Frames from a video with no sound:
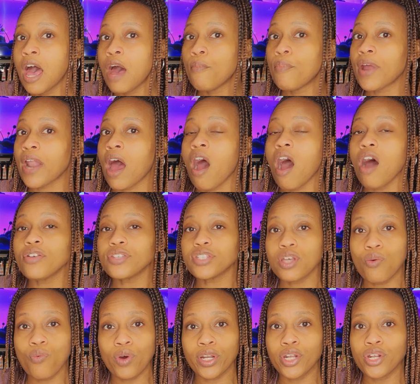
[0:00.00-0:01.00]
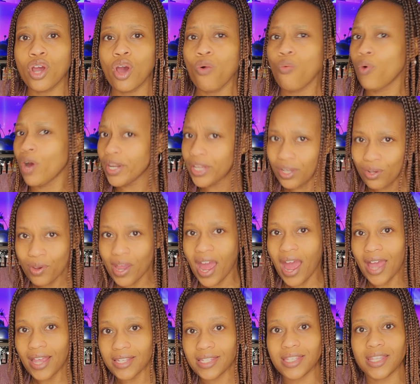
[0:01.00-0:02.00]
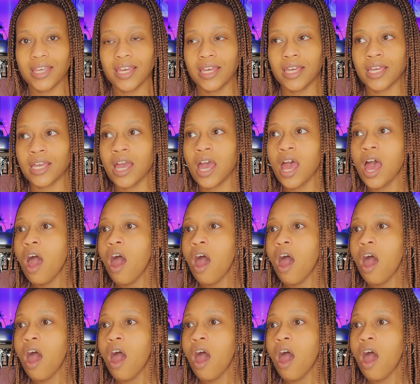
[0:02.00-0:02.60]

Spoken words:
But I also want to know, what do you guys think?